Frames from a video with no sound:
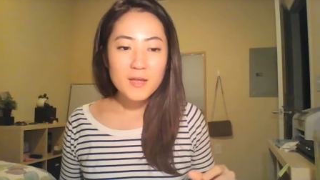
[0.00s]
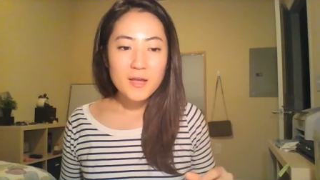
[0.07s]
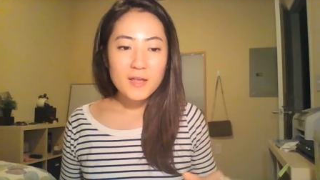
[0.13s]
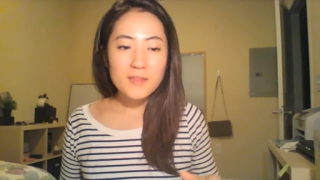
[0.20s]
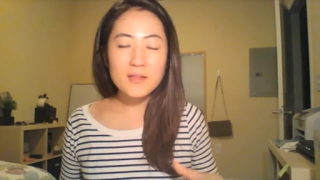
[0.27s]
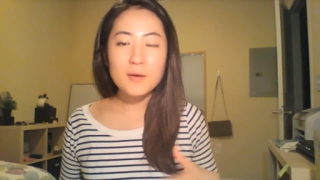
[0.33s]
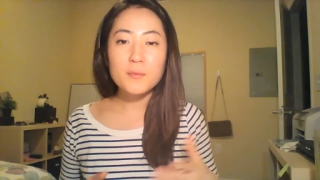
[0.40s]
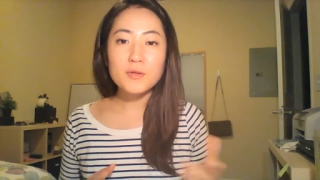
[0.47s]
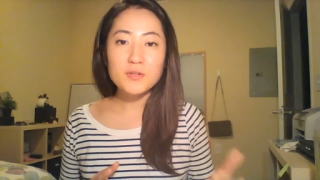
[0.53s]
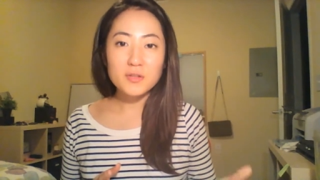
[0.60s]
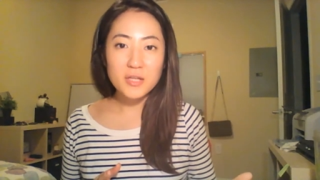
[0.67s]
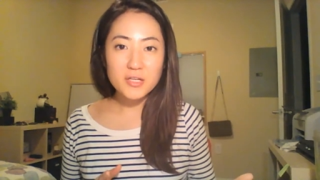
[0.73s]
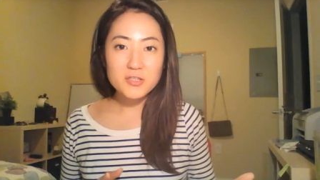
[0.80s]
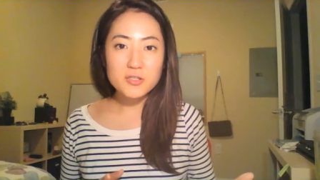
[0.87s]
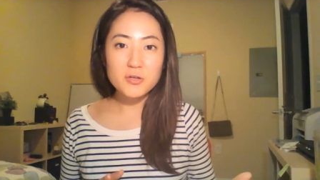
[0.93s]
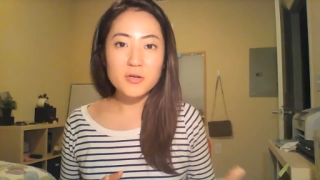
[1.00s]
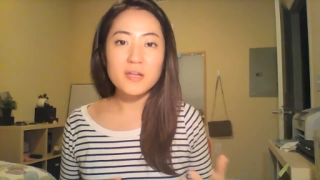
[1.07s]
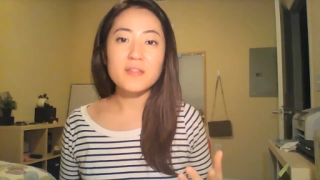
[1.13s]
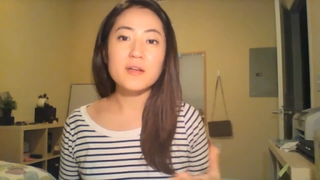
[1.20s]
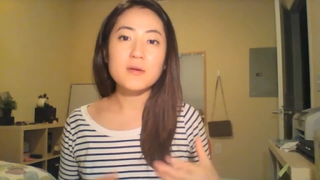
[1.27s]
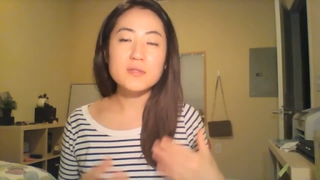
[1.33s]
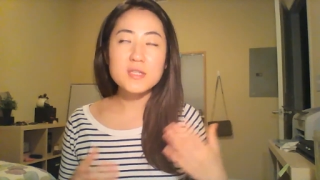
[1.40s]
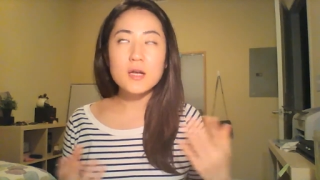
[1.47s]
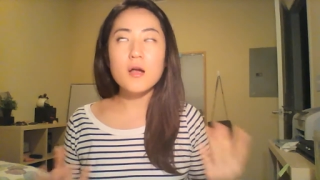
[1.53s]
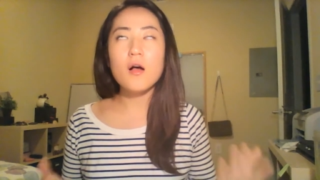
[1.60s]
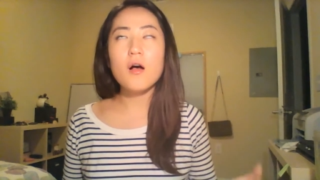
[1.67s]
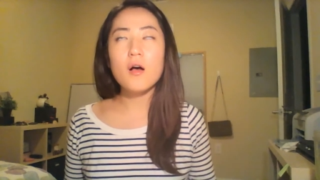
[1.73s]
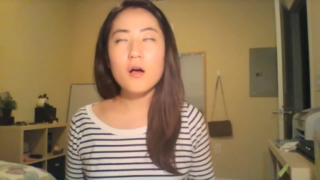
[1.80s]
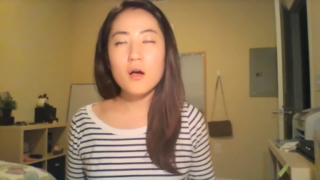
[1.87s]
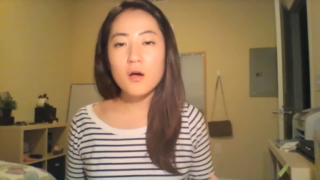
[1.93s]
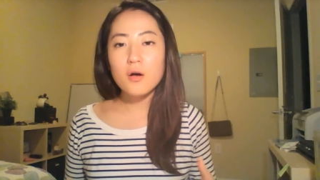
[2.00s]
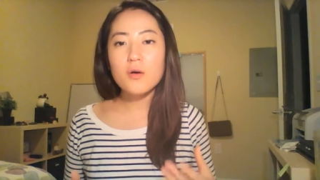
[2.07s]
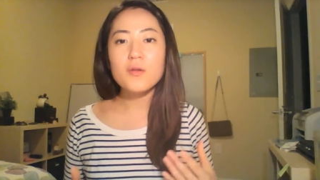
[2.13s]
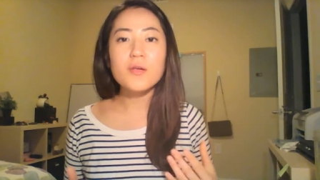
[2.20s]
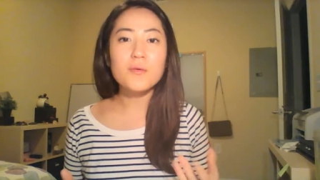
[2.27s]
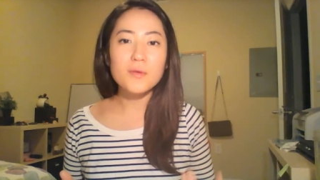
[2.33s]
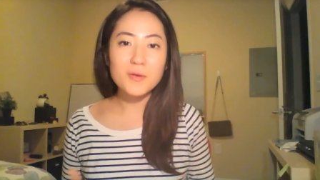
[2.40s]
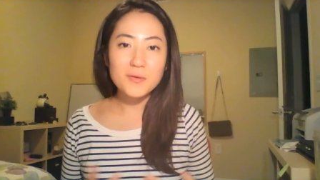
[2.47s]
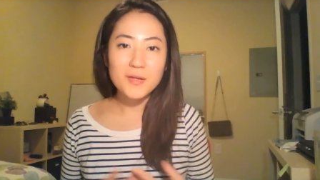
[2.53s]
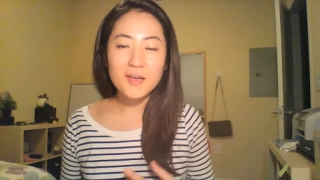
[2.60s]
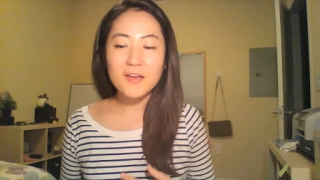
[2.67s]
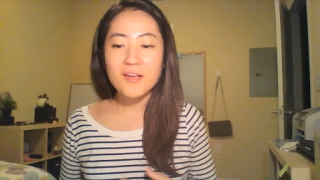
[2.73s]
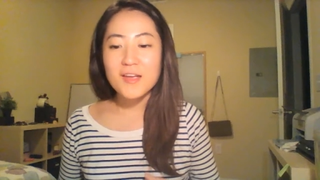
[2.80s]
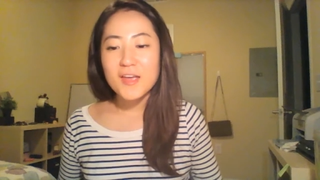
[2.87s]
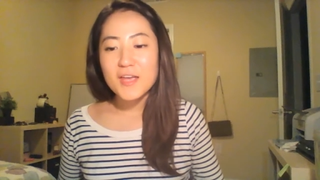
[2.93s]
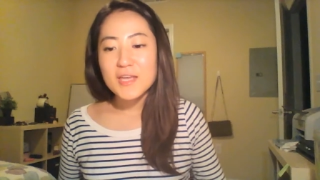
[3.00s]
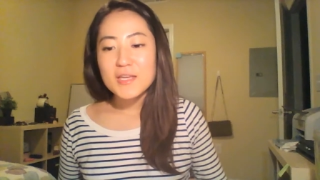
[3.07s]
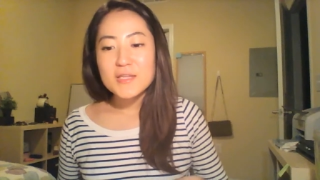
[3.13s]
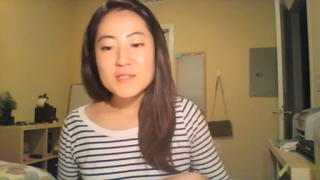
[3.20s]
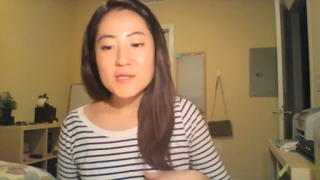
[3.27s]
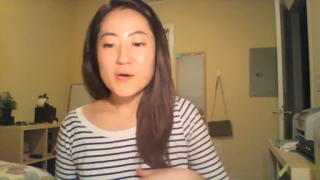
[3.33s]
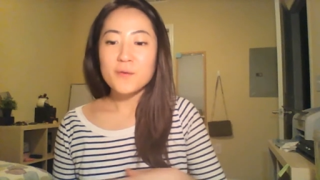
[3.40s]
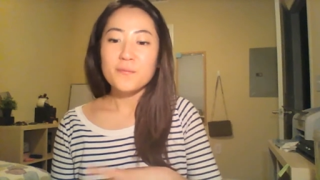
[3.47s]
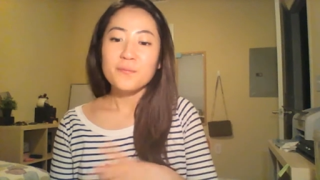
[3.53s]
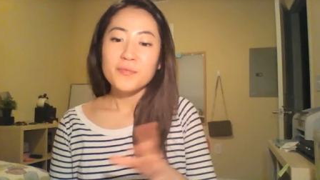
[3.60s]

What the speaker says: And then I went to lecture and then I was like, oh, okay. So